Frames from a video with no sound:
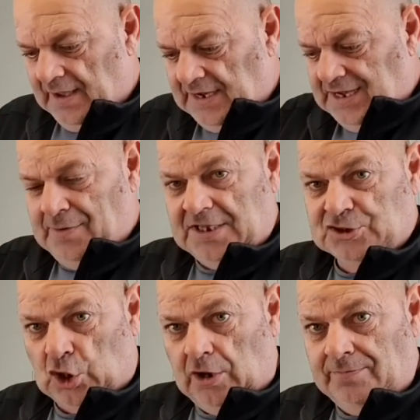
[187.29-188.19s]
And in the
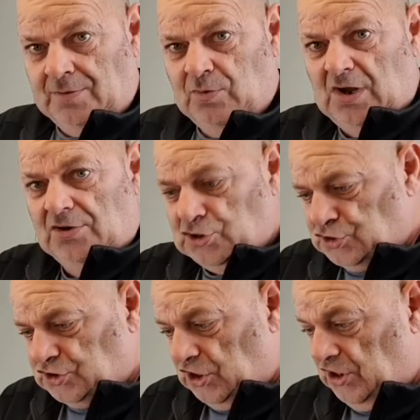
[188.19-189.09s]
meantime, we'll
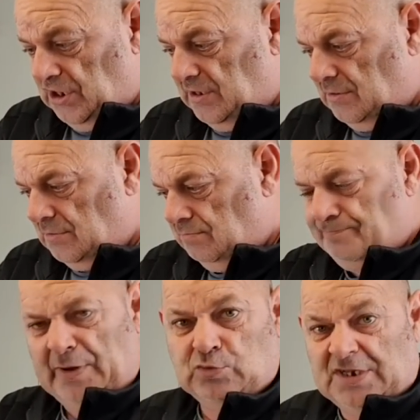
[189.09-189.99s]
just
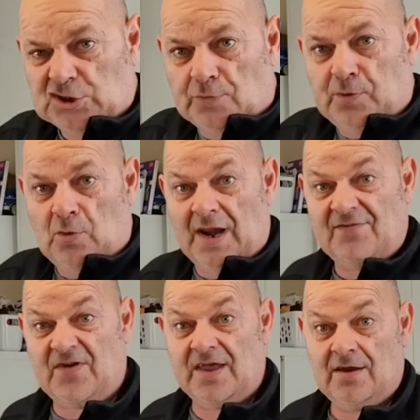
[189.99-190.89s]
build this up or
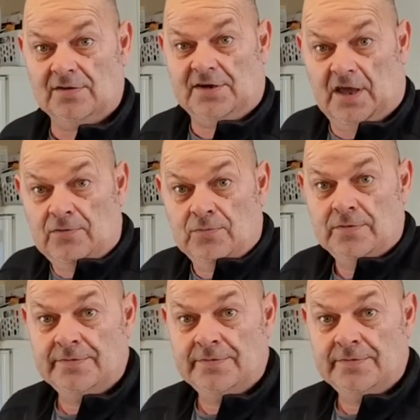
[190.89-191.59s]
whatever. I don't know.